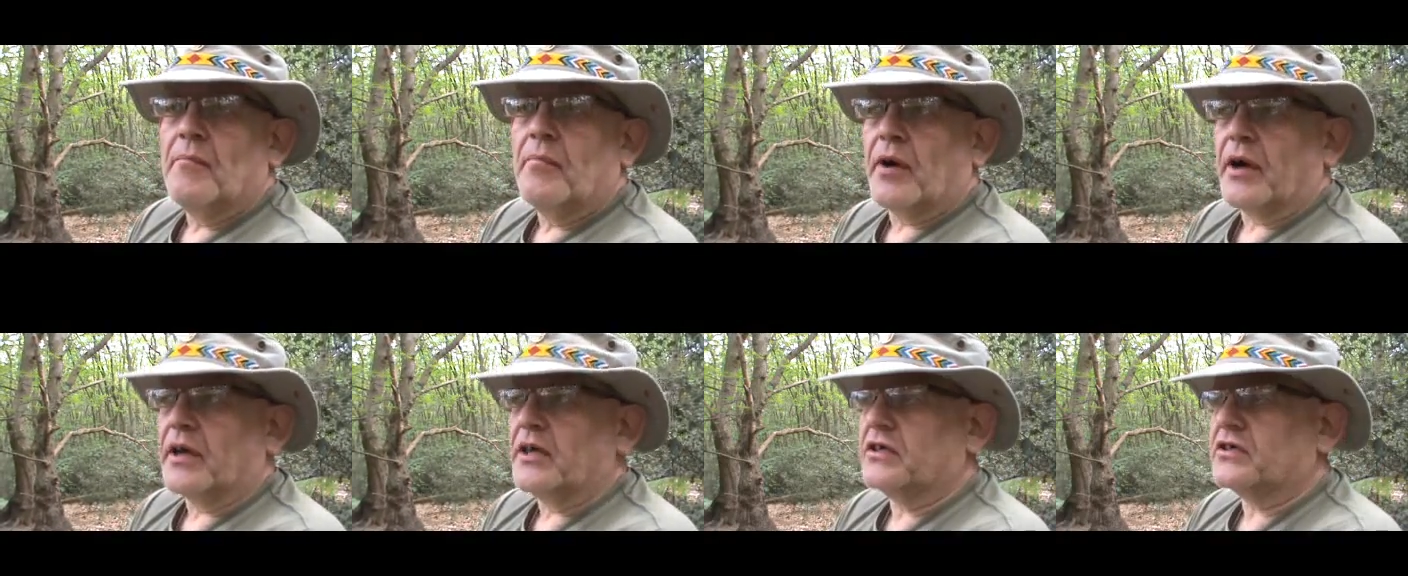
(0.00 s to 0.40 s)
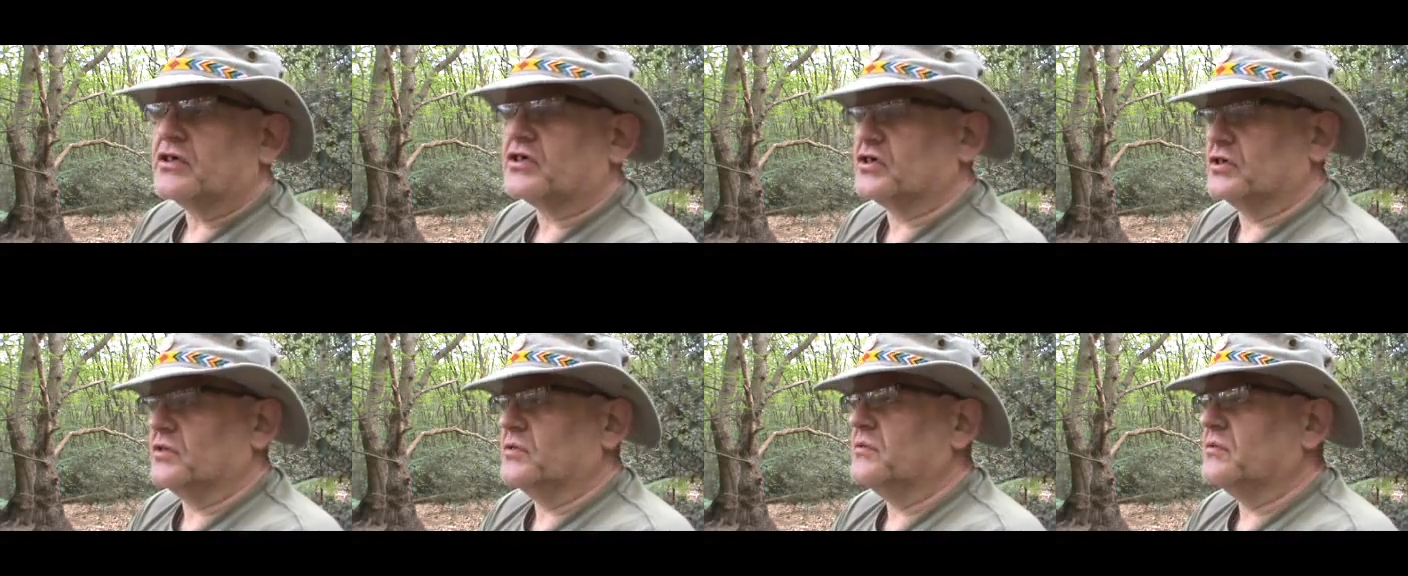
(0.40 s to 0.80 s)
break
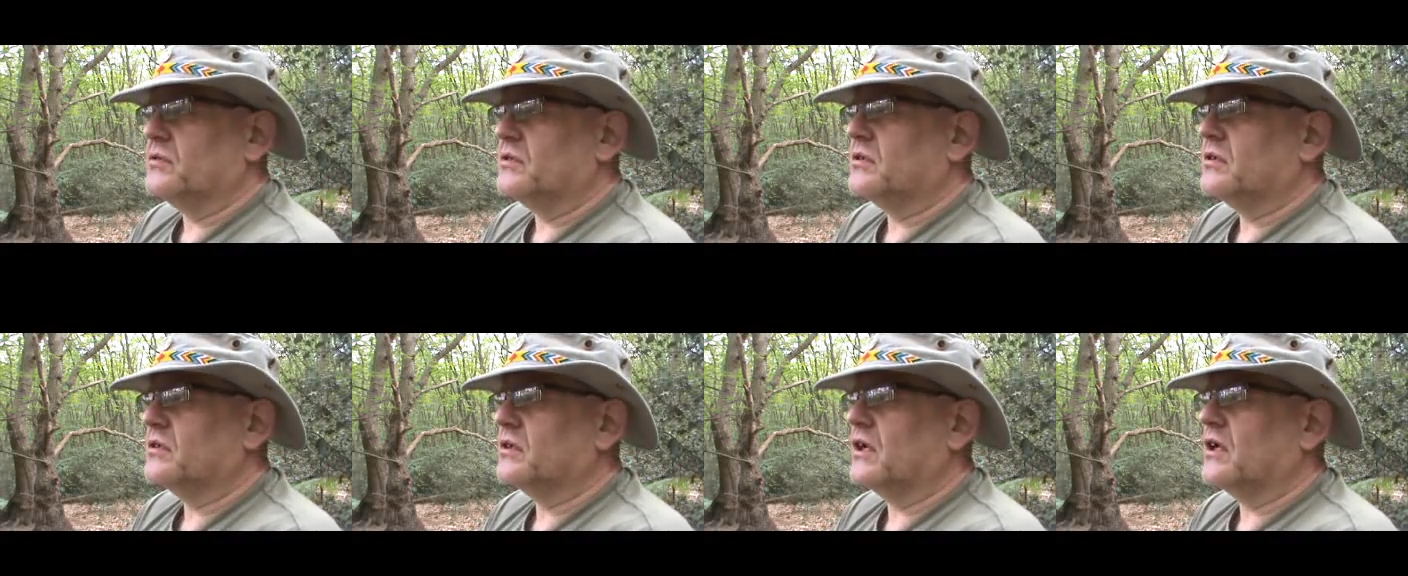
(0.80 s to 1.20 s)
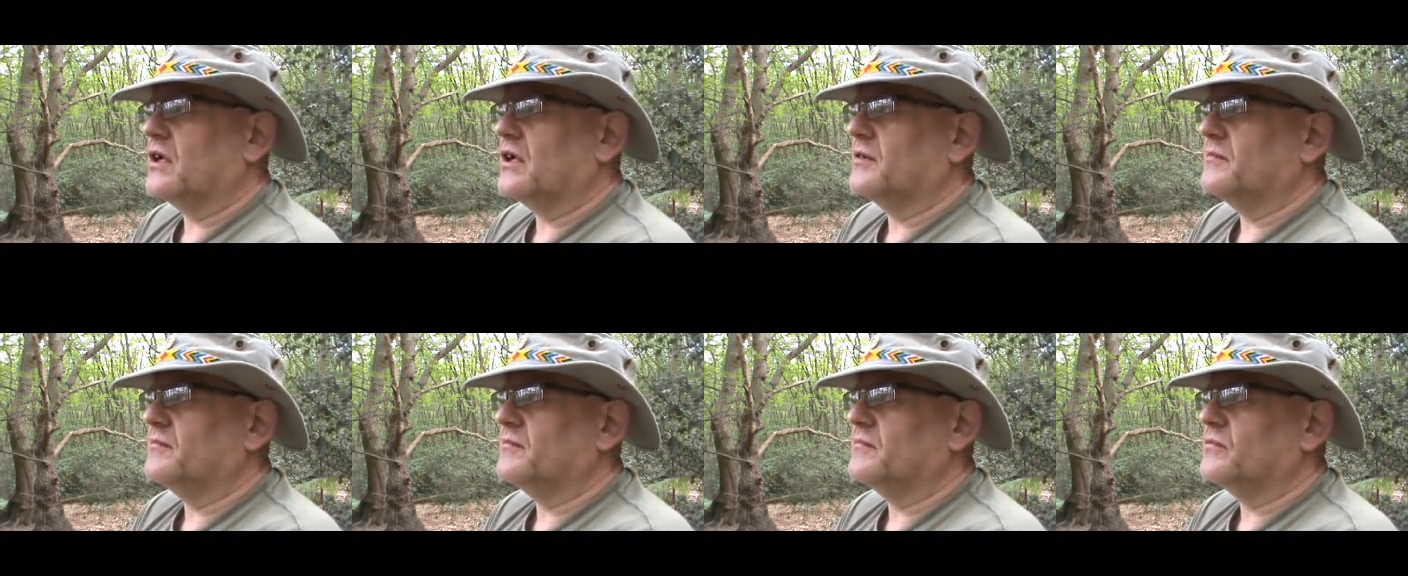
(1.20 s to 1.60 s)
soon
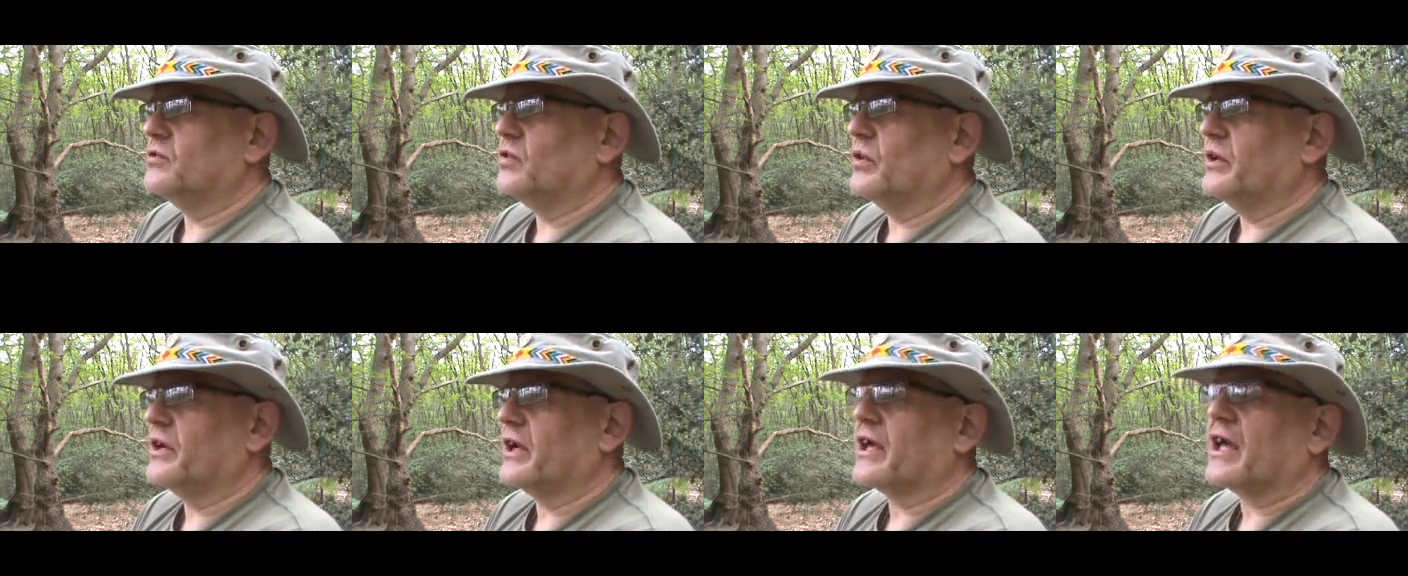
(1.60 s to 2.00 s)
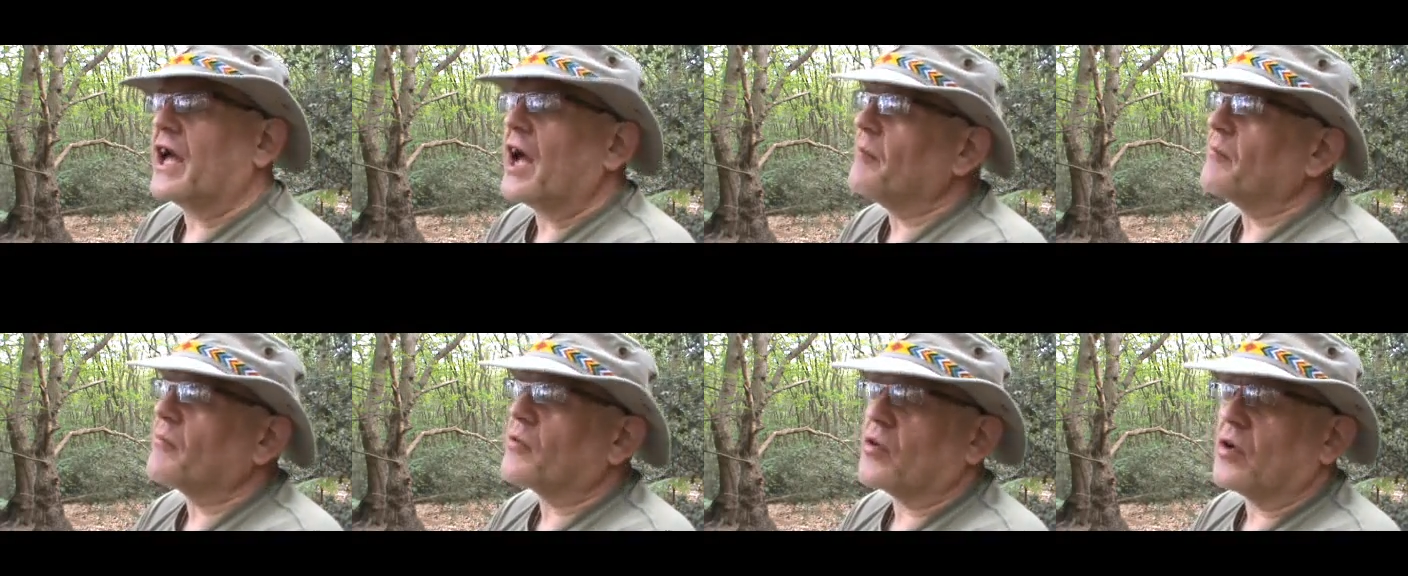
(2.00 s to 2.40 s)
um, doing a
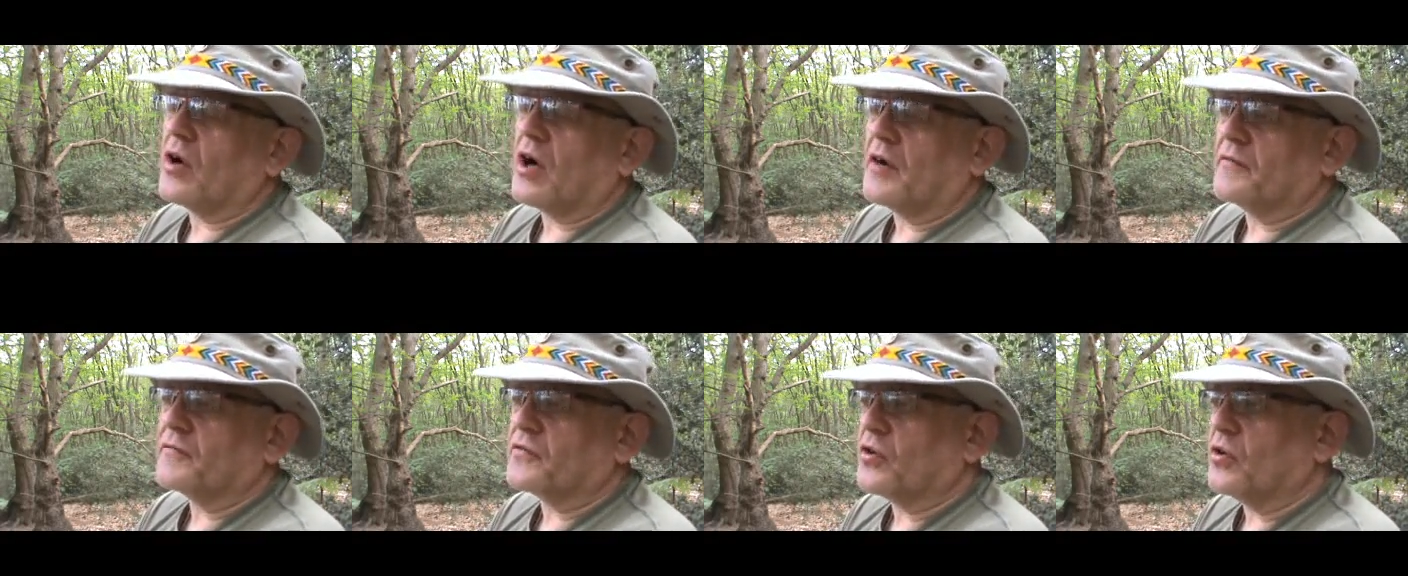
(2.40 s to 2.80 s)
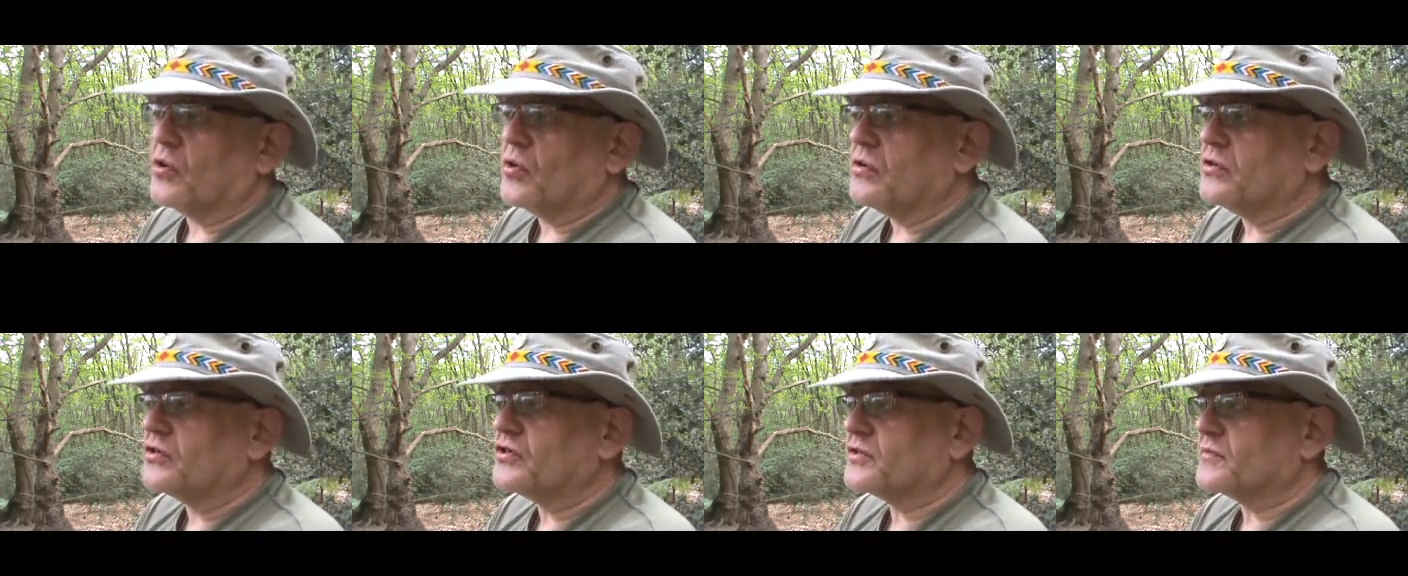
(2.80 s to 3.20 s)
campcraft
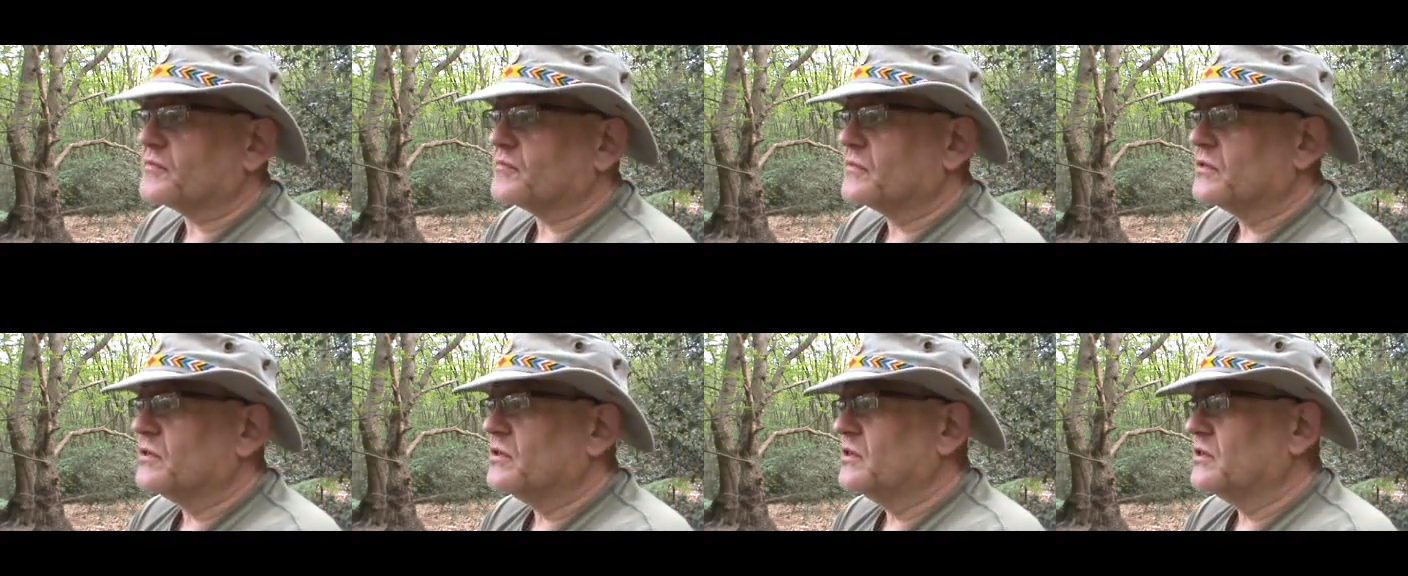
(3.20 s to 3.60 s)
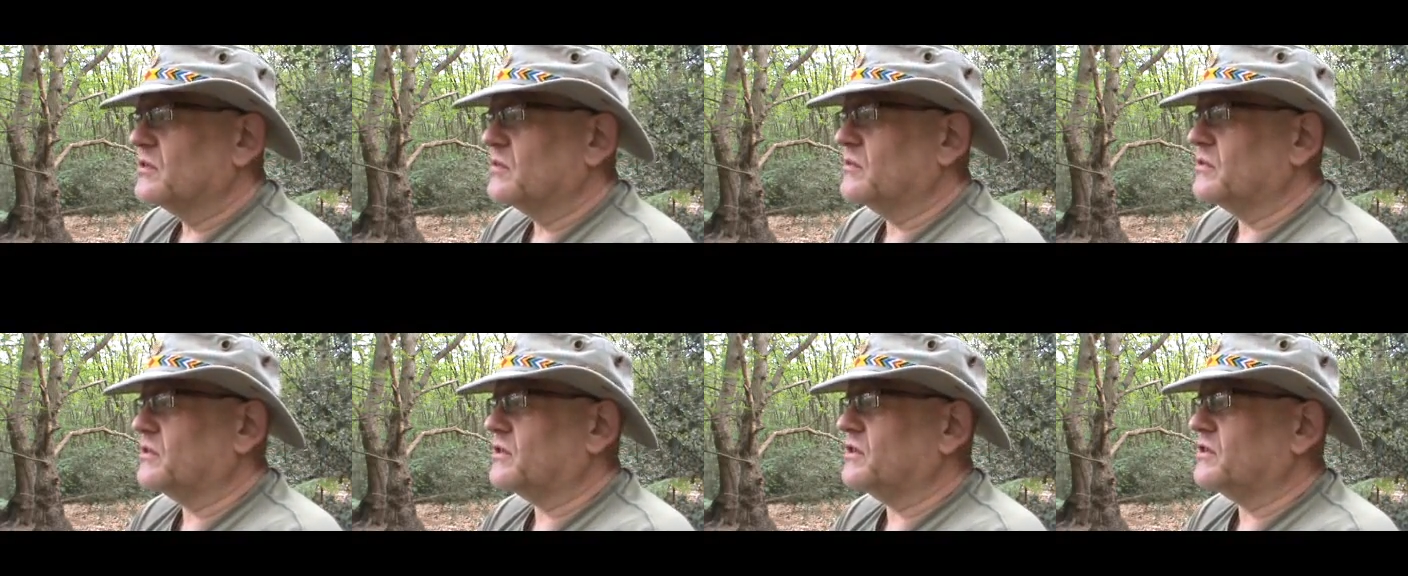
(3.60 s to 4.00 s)
course
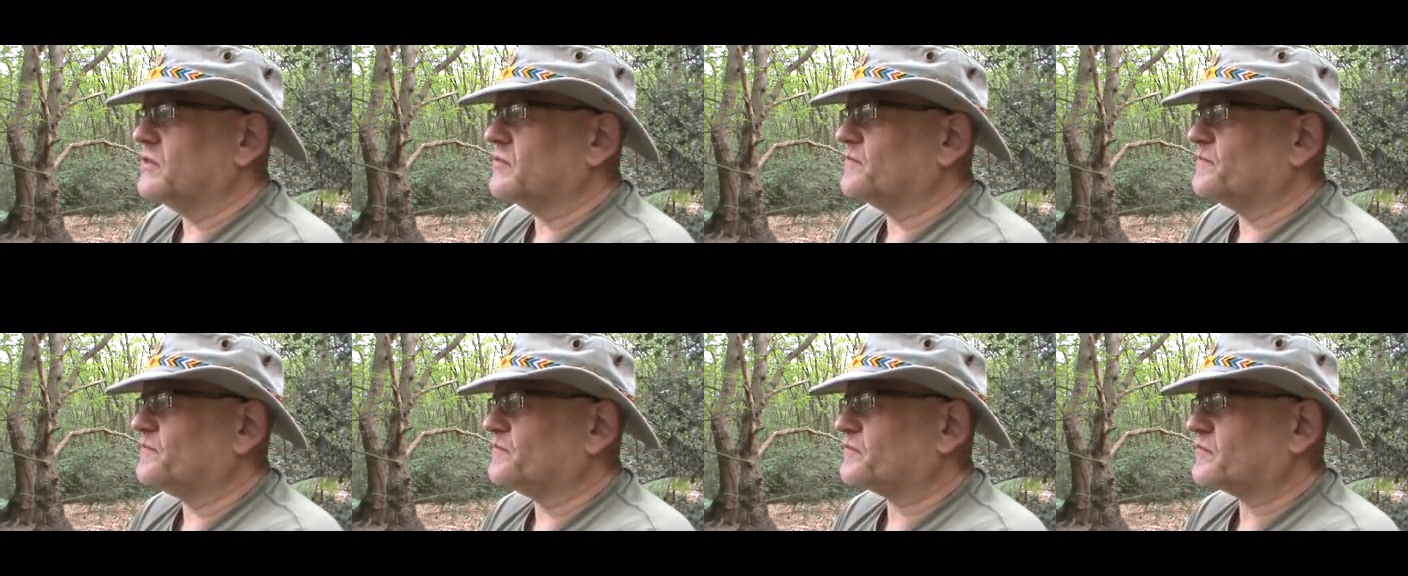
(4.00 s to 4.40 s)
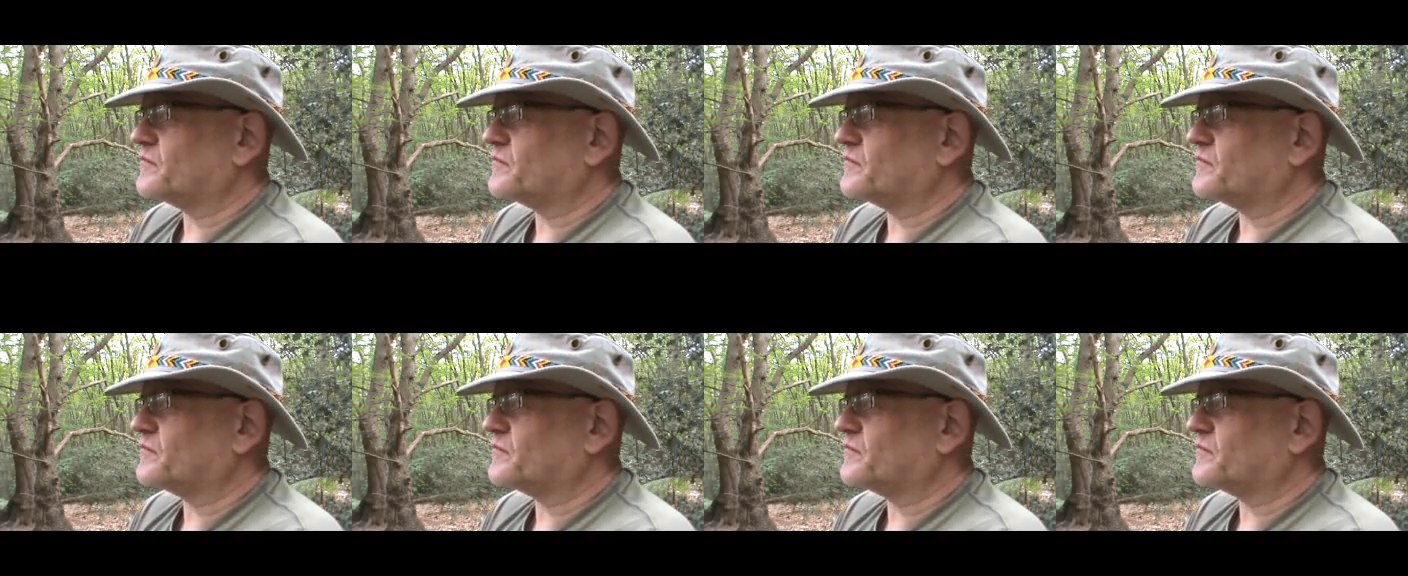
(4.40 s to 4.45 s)
which is